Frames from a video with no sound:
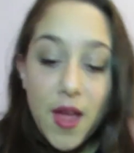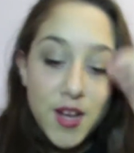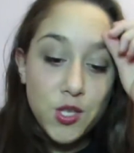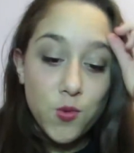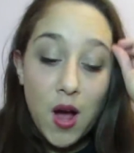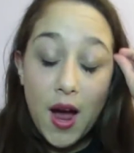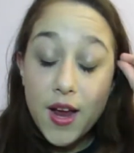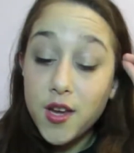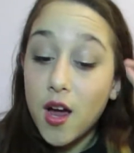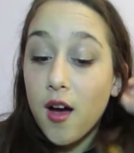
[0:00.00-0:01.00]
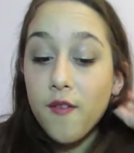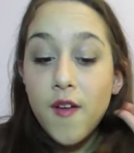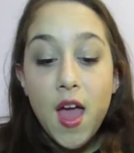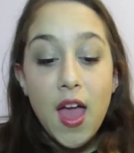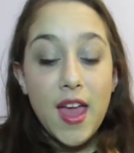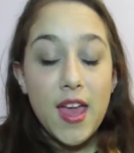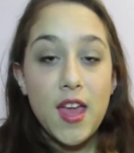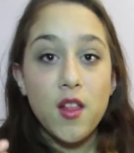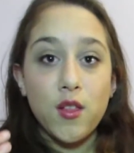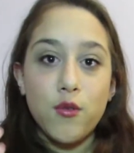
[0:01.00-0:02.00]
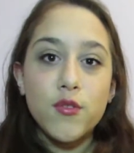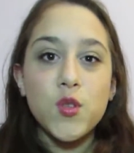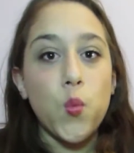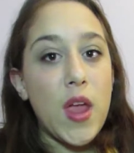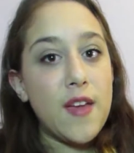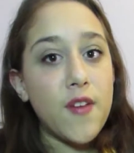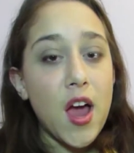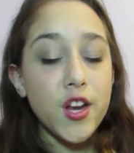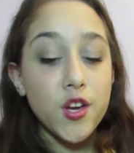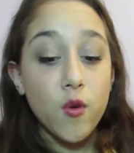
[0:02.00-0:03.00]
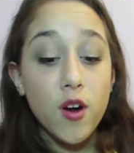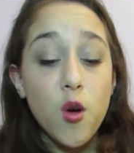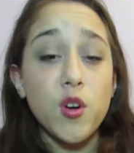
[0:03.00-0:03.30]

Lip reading: and do kind of a loose wave kind of tutorial,